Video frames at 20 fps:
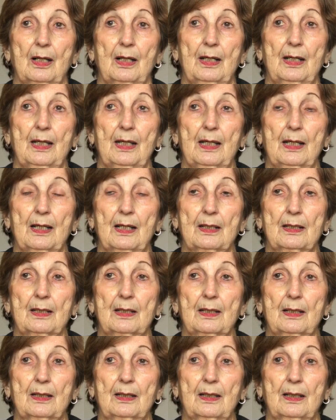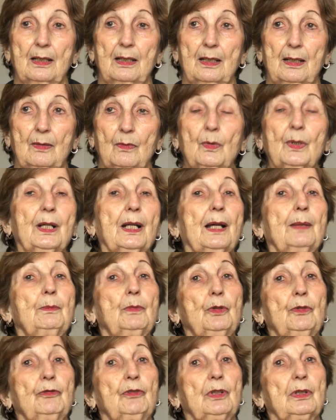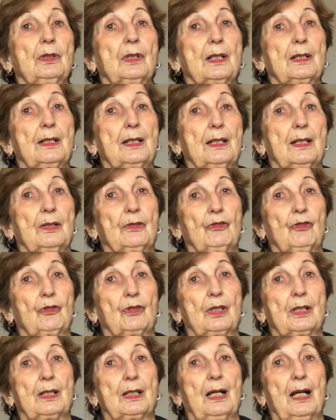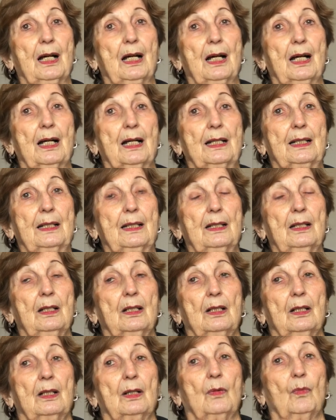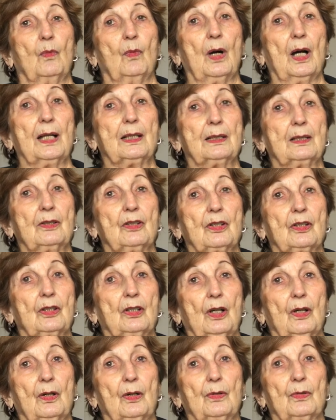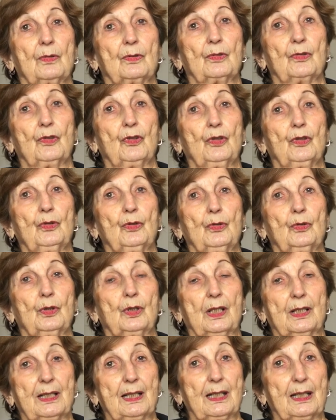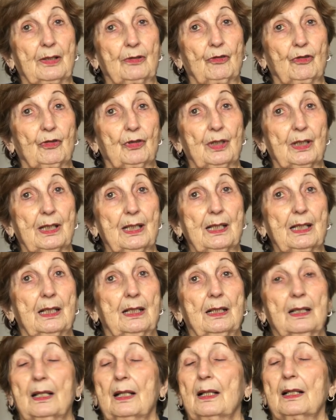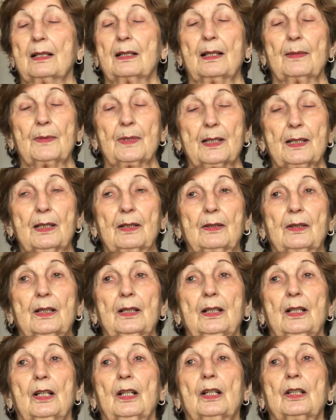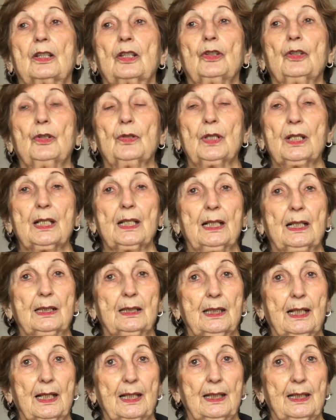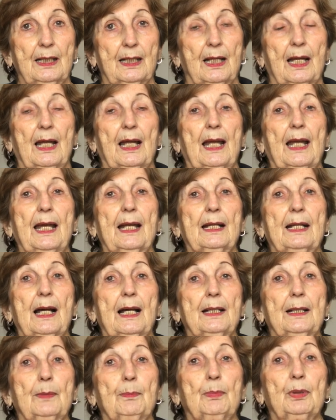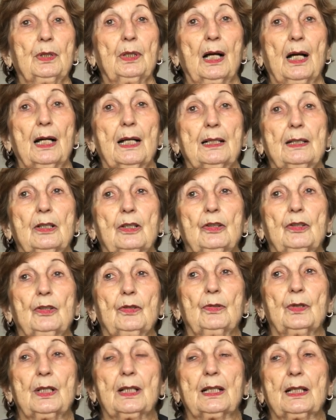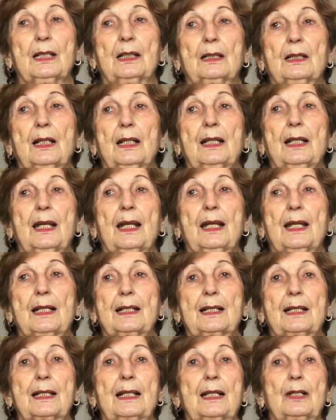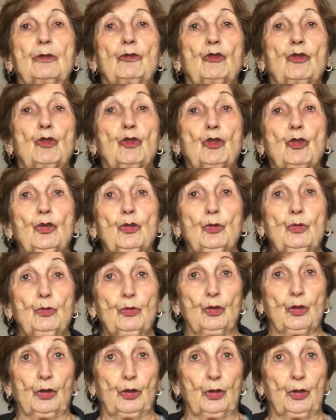And when I moved to Los Angeles, I wanted to go to UCLA. And I applied to UCLA as a junior.